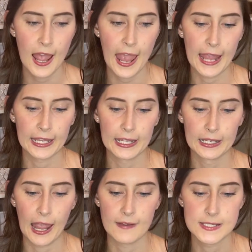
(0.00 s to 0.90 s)

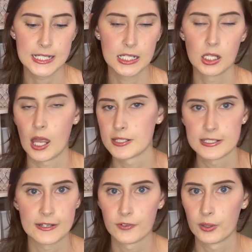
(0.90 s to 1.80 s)
and i've seen lots of
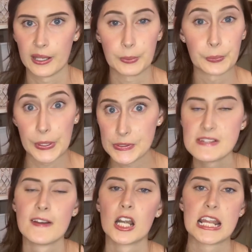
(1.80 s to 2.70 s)
different like rose
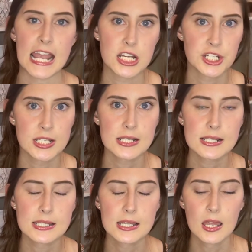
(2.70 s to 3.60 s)

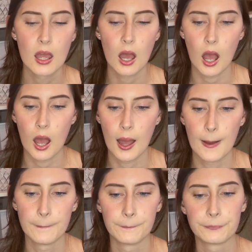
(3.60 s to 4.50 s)
variations
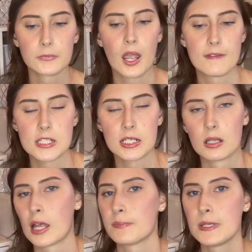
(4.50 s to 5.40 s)
um i've seen a
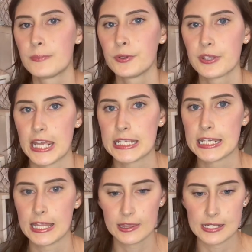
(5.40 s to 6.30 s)
lot of people they
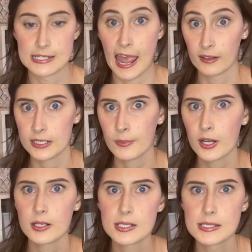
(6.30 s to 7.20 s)
get the tally
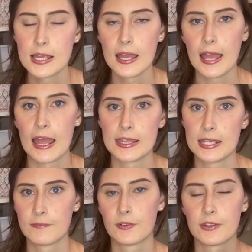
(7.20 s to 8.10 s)
marks and
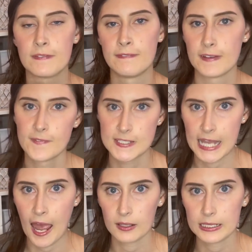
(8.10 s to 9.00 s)
then for the fifth
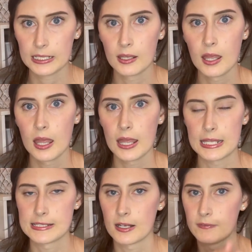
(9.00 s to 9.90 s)
tally
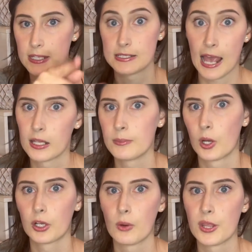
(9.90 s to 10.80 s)
instead of the tally
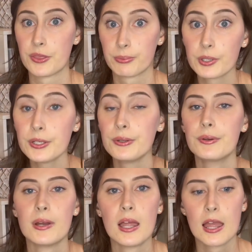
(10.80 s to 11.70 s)
mark going
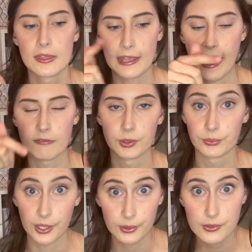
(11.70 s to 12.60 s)
through they have a
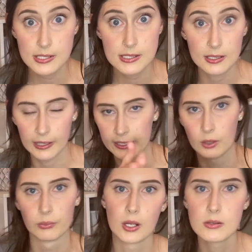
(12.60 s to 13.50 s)
rose like a
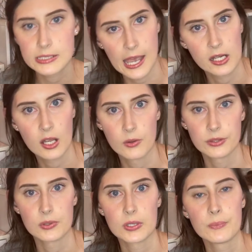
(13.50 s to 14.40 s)
rose kind of going
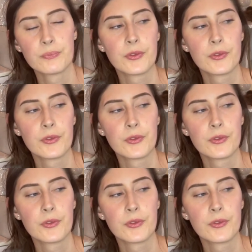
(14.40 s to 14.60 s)
through